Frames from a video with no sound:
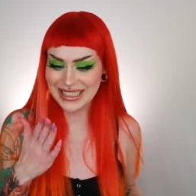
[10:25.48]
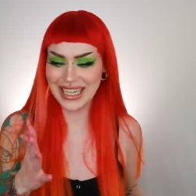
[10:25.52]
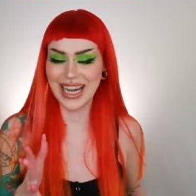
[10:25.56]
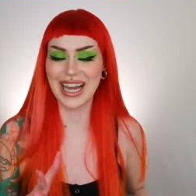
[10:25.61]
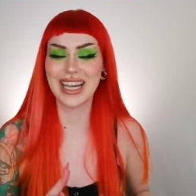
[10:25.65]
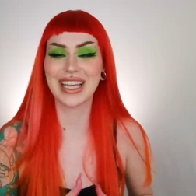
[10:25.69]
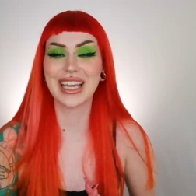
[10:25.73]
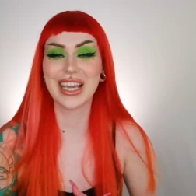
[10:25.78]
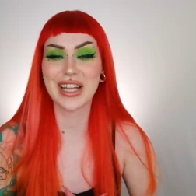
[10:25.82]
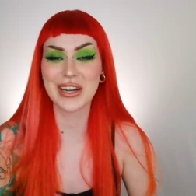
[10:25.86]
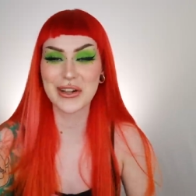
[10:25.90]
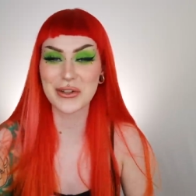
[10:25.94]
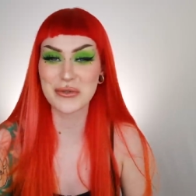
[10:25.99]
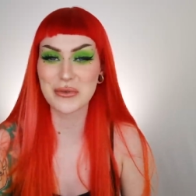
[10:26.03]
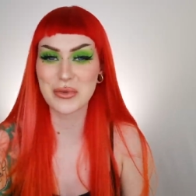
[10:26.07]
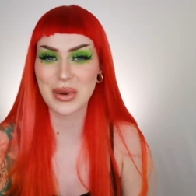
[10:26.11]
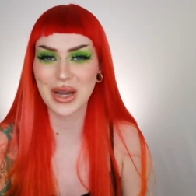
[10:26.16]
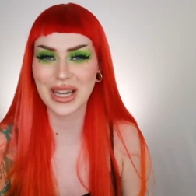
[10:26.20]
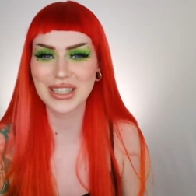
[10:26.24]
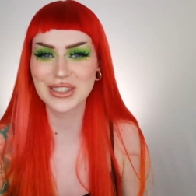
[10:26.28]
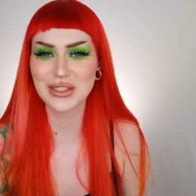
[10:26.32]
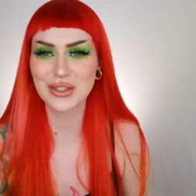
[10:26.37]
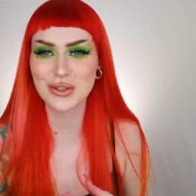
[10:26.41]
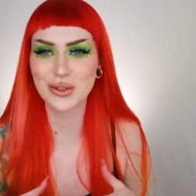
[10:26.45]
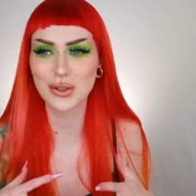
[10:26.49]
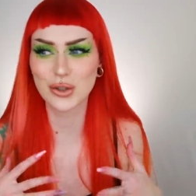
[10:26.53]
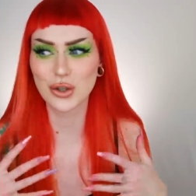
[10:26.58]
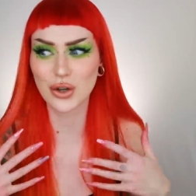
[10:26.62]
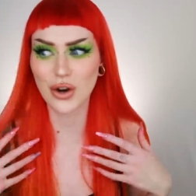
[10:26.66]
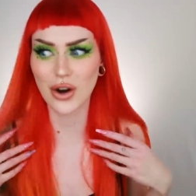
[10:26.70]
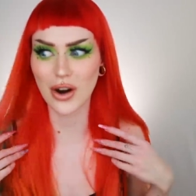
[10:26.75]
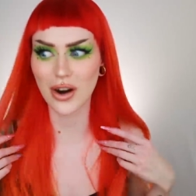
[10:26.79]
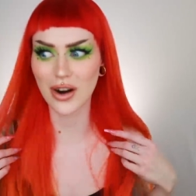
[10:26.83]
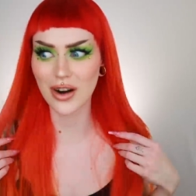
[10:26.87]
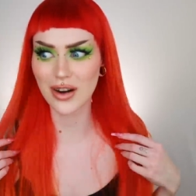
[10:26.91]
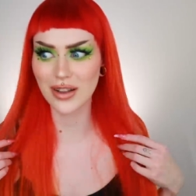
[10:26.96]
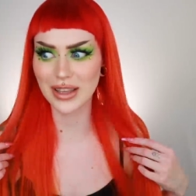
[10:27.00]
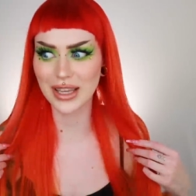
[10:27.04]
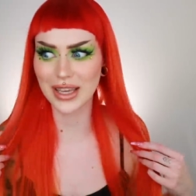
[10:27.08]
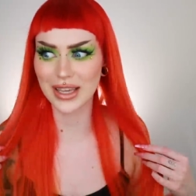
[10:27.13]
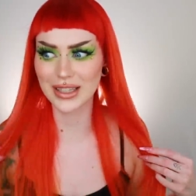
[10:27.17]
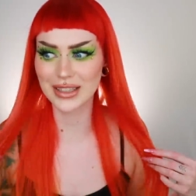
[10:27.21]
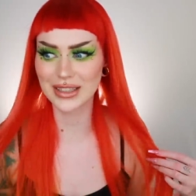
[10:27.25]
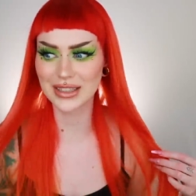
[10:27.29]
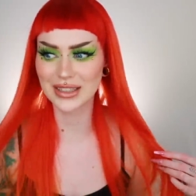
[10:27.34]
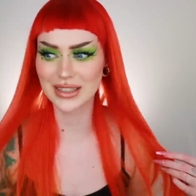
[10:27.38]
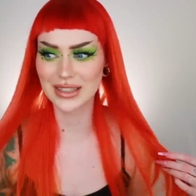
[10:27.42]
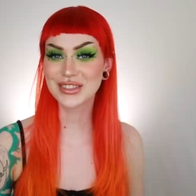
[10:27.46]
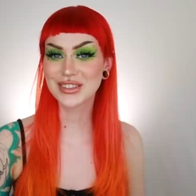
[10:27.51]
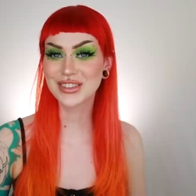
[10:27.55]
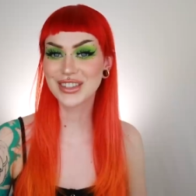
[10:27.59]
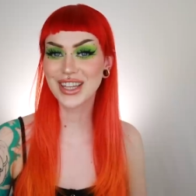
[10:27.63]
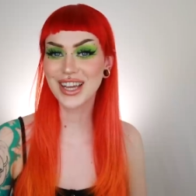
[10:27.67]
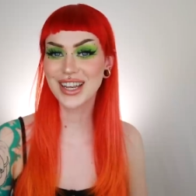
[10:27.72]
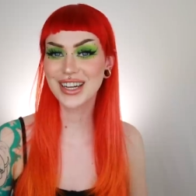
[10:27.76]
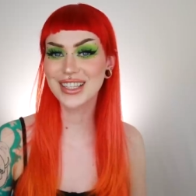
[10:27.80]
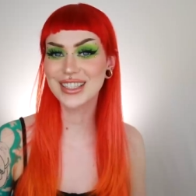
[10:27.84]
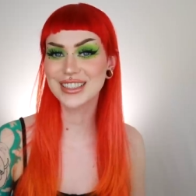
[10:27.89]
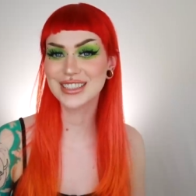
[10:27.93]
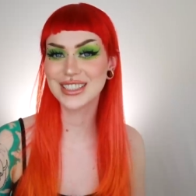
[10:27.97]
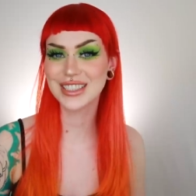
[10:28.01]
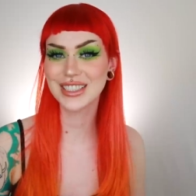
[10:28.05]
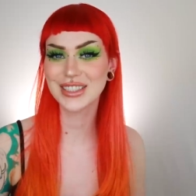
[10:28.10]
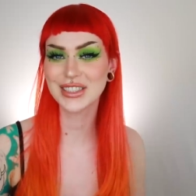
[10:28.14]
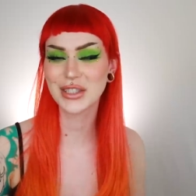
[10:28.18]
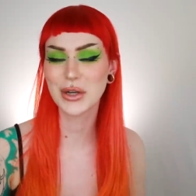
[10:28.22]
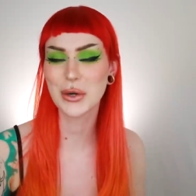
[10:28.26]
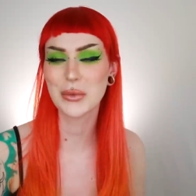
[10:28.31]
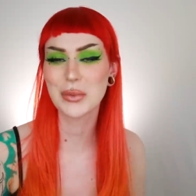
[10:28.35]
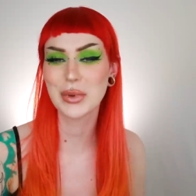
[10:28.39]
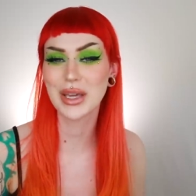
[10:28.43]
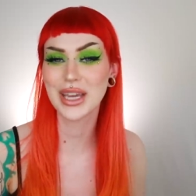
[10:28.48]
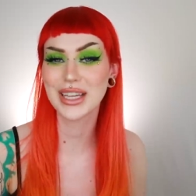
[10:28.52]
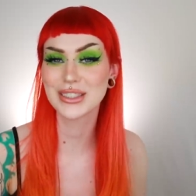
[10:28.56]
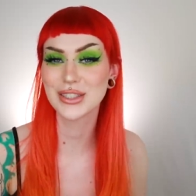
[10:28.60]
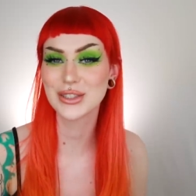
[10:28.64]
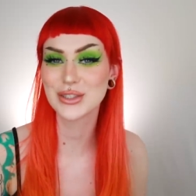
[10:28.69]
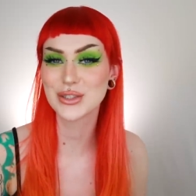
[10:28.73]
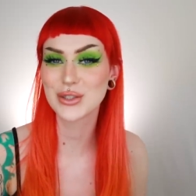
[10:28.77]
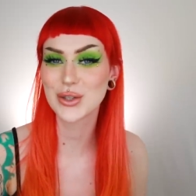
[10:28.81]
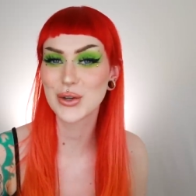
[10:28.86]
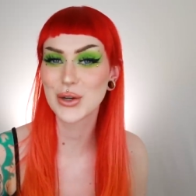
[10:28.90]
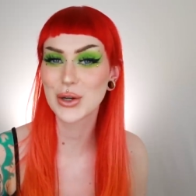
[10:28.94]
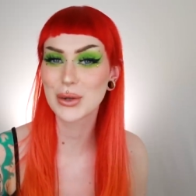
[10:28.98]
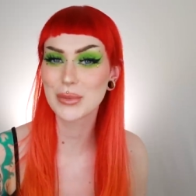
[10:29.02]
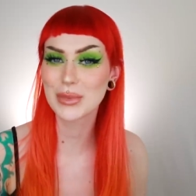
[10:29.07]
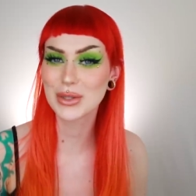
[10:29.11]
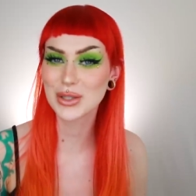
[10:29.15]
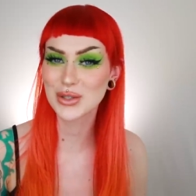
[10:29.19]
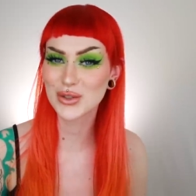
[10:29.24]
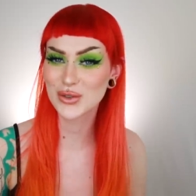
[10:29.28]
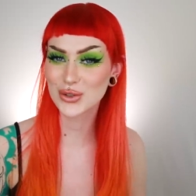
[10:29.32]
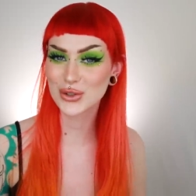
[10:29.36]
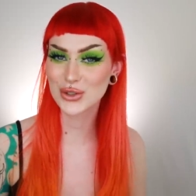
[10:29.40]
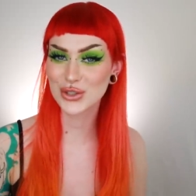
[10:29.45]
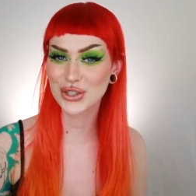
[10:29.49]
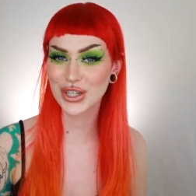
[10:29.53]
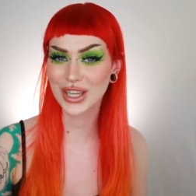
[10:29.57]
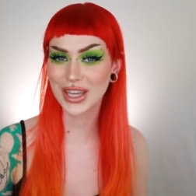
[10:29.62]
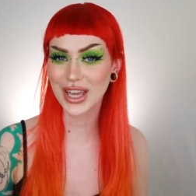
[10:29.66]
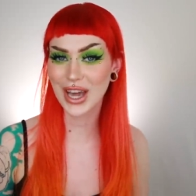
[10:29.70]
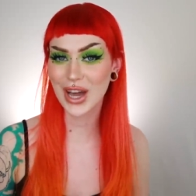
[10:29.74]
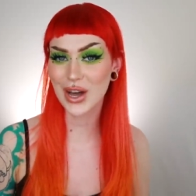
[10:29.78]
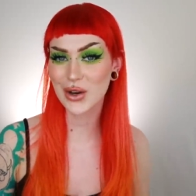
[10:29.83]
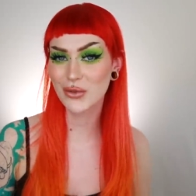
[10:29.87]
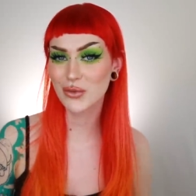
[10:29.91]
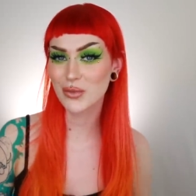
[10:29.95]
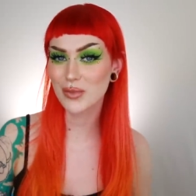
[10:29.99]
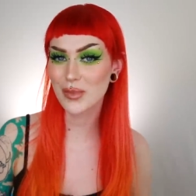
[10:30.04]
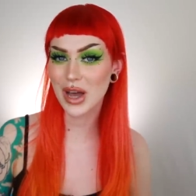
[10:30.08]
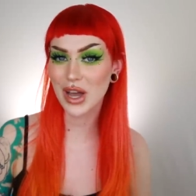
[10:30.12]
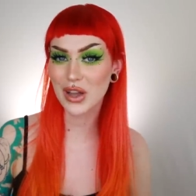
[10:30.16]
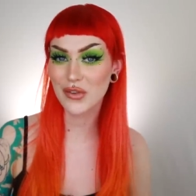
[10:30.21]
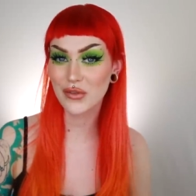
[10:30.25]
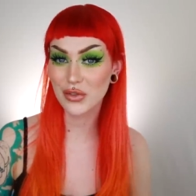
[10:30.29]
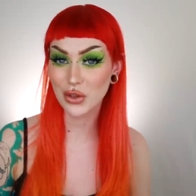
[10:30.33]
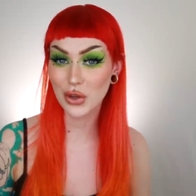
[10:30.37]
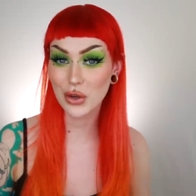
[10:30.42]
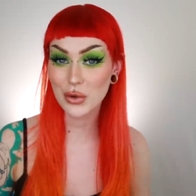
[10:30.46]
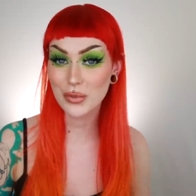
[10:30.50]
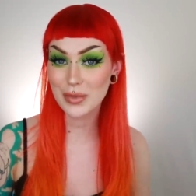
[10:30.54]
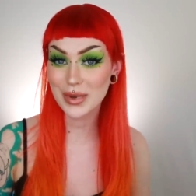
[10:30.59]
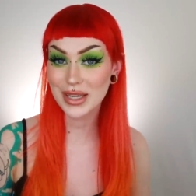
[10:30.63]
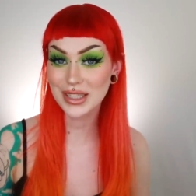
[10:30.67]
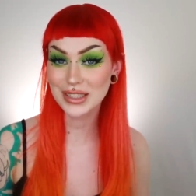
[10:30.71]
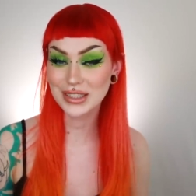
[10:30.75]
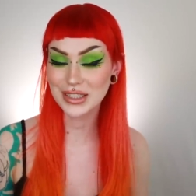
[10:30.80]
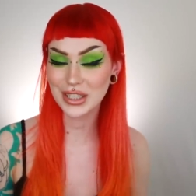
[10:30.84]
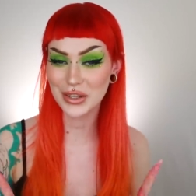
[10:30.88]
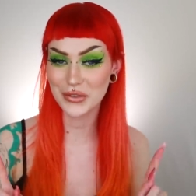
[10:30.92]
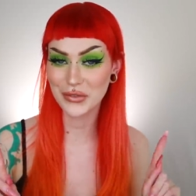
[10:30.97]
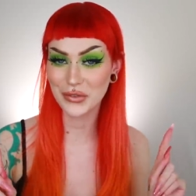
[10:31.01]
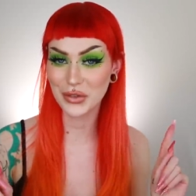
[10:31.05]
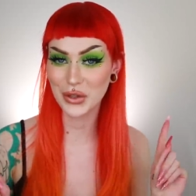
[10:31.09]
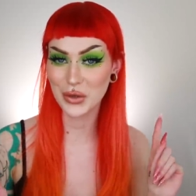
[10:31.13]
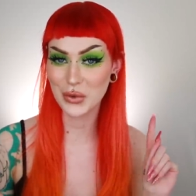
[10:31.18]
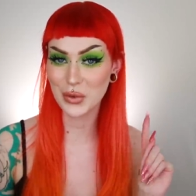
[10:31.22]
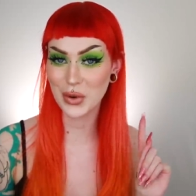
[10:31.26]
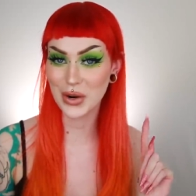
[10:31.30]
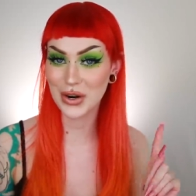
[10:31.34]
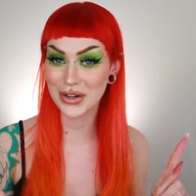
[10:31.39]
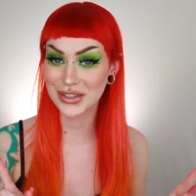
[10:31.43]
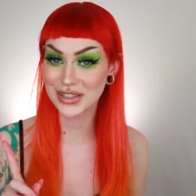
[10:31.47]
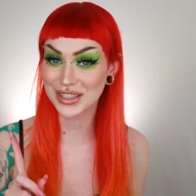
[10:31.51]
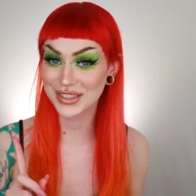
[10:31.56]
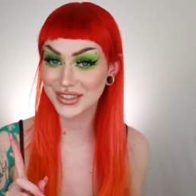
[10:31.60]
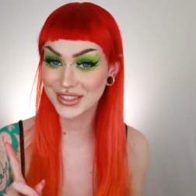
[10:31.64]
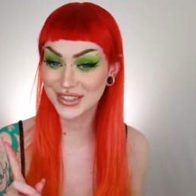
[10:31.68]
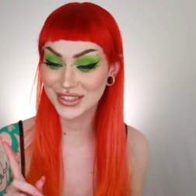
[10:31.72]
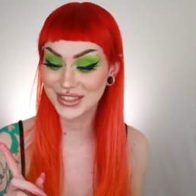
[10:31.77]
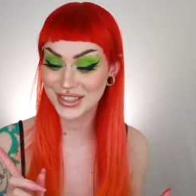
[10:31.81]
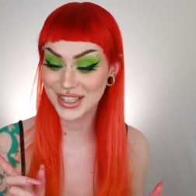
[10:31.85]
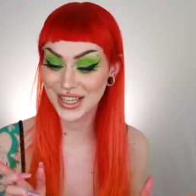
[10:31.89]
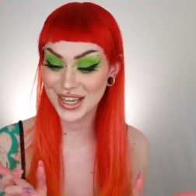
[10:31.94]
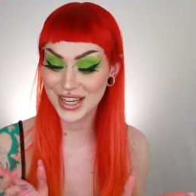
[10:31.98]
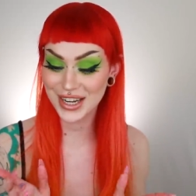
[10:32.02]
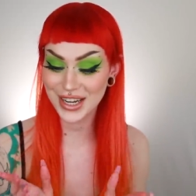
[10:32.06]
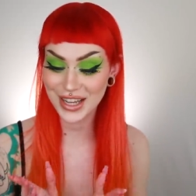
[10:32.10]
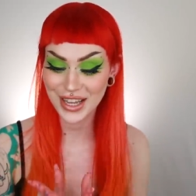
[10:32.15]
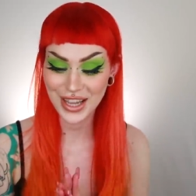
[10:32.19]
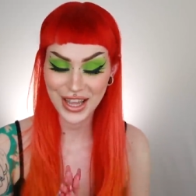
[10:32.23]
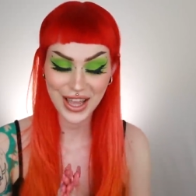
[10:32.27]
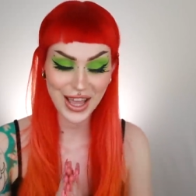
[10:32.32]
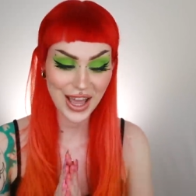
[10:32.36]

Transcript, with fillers: I cannot wait to curl it. So that is it. Hope you guys enjoyed. Be sure to check out my vlogmas if you are interested.